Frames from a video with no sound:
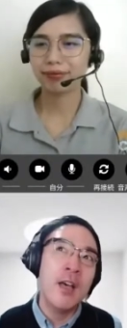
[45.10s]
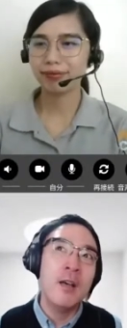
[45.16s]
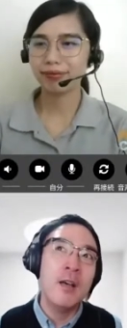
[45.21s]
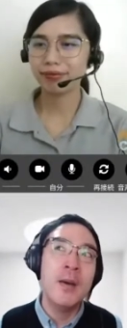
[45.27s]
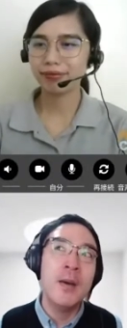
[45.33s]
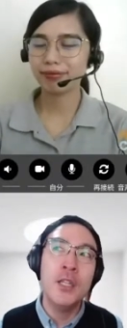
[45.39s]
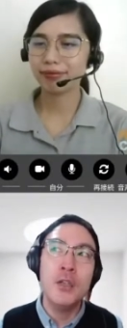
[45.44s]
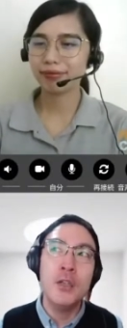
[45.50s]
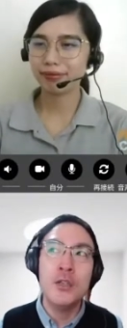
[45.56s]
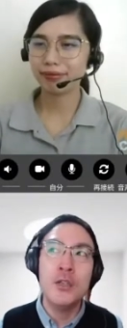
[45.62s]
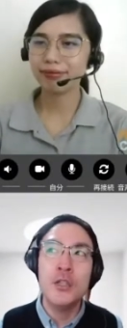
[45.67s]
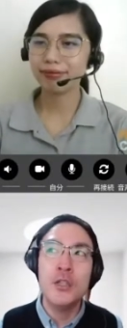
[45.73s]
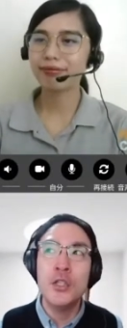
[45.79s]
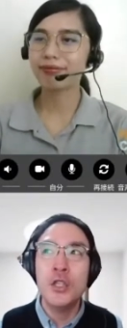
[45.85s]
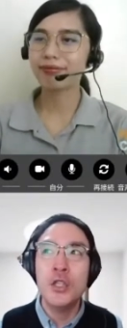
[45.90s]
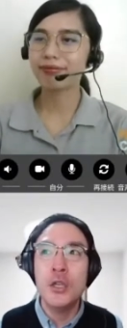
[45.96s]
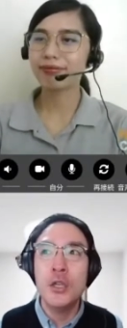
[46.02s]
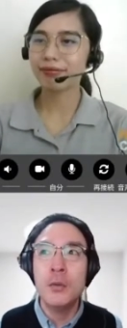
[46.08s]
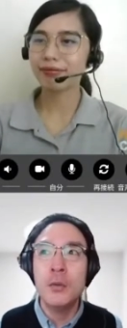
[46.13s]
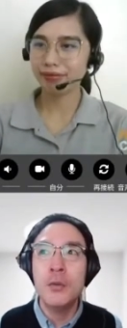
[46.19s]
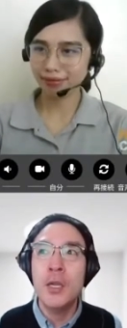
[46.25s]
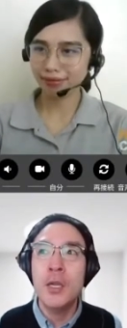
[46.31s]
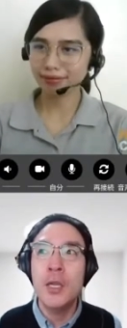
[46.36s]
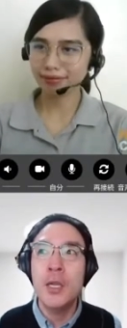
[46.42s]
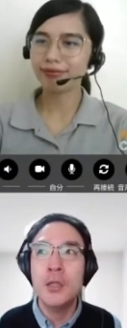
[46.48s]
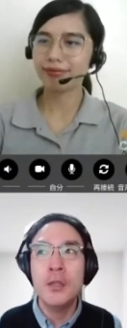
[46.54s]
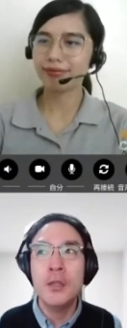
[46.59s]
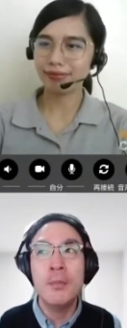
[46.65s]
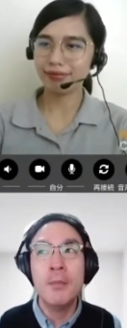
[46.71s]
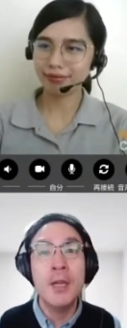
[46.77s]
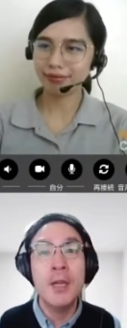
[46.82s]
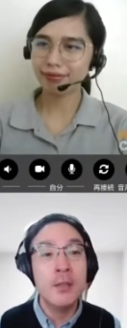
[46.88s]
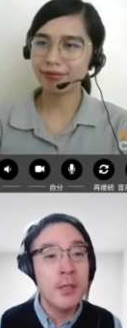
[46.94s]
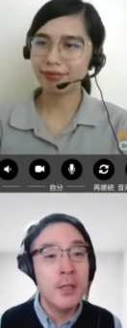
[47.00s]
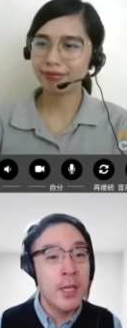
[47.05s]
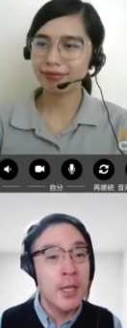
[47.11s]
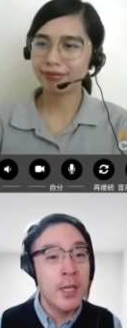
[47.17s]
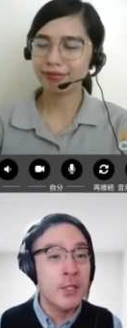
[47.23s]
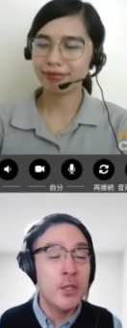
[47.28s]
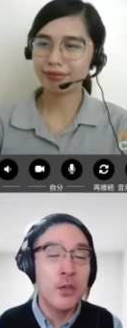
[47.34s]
Speaker 1: my new job, uh, to my today's